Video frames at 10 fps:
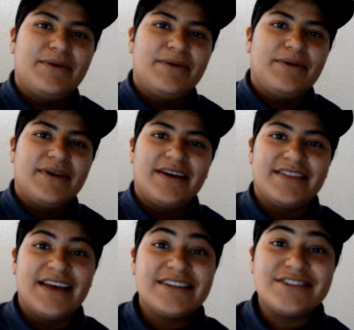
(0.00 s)
Okay,
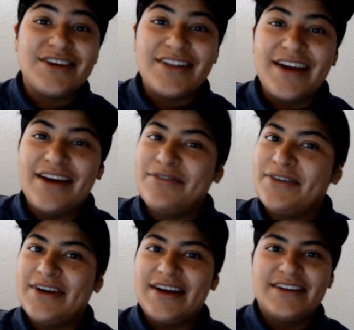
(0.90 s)
that's all I have for you
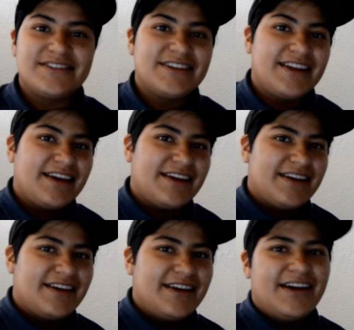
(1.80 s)
guys today.
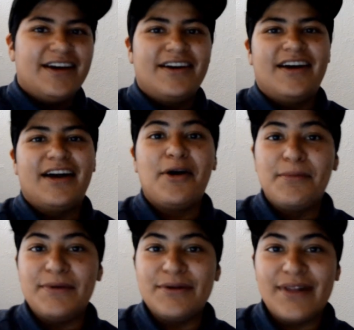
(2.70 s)
I hope
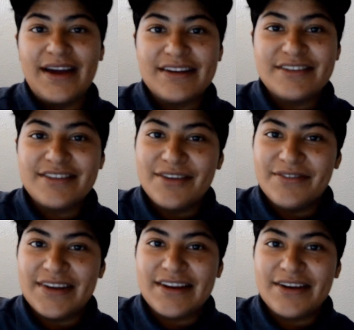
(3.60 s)
you liked the
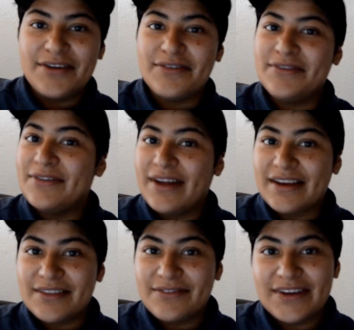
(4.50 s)
video. If you liked
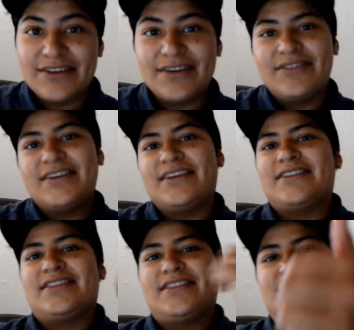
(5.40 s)
the video, give it a
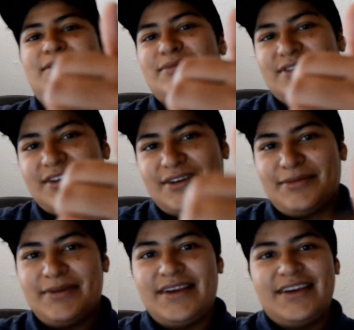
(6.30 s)
thumbs up.
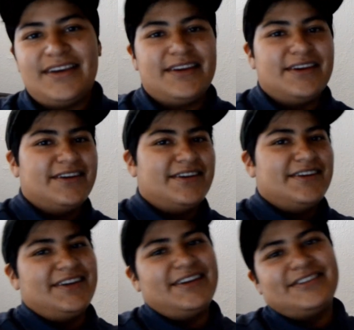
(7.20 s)

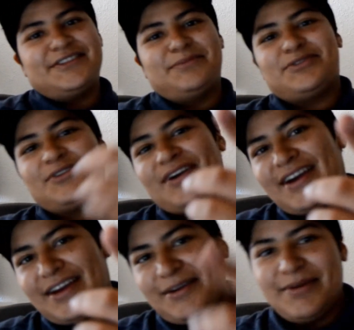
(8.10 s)
Hit
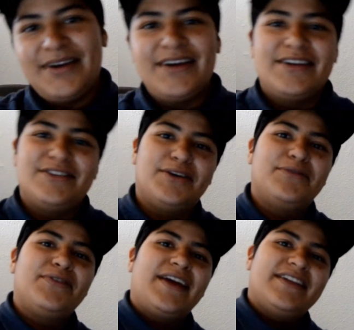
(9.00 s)
subscribe. Don't
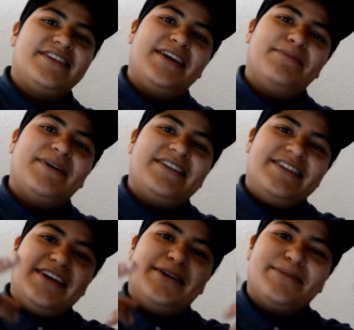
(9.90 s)
forget to hit my
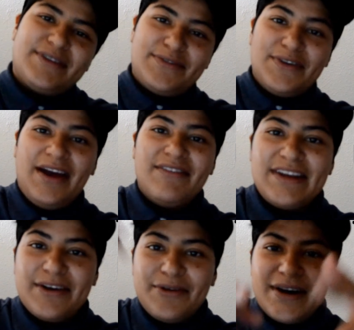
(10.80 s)
DMs. If you have any
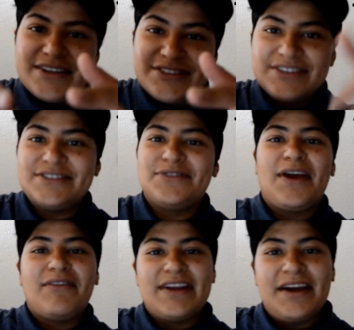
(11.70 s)
questions, if you have
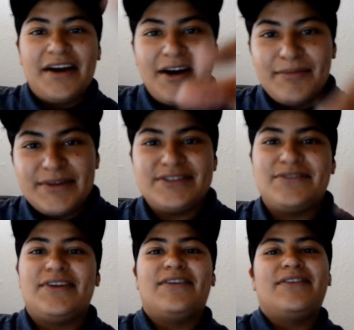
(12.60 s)
any comments, if you
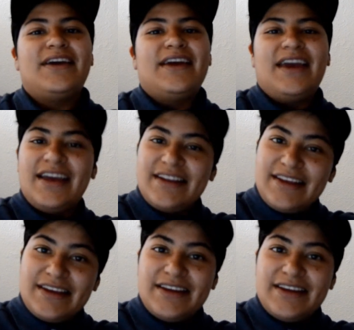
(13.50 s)
have any